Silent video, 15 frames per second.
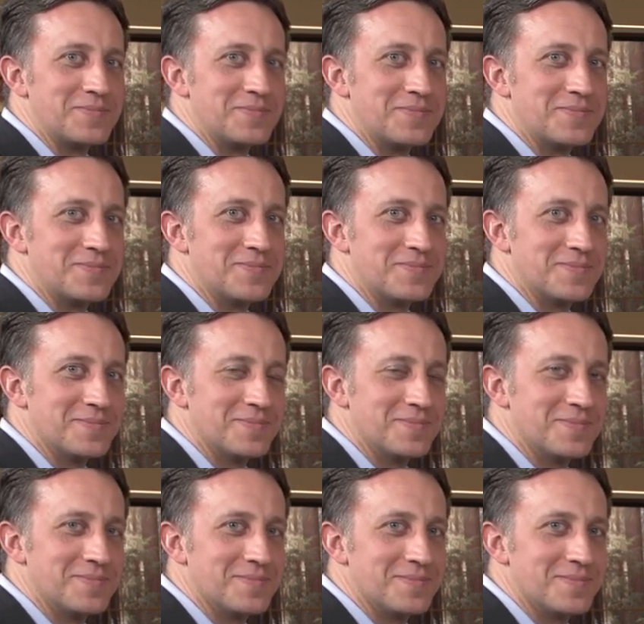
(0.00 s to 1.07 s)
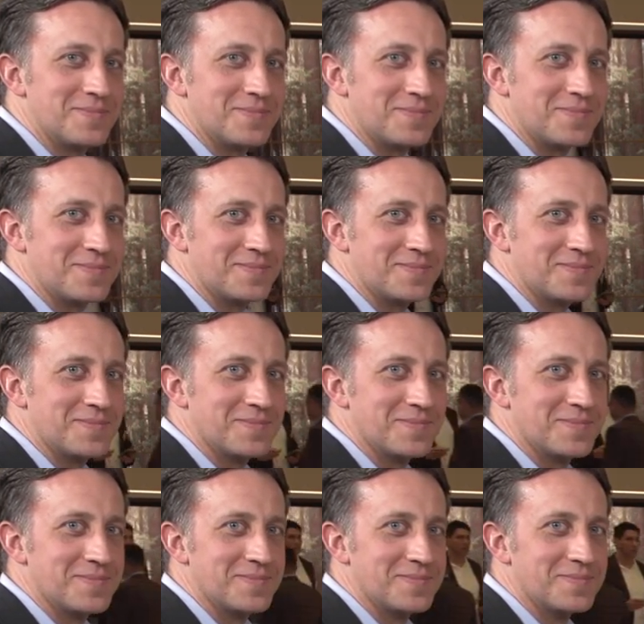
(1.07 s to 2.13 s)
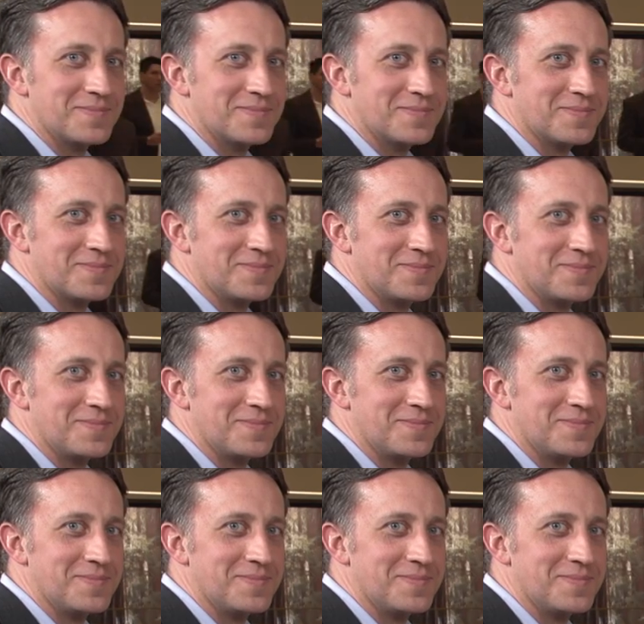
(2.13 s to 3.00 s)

The person shown says nothing.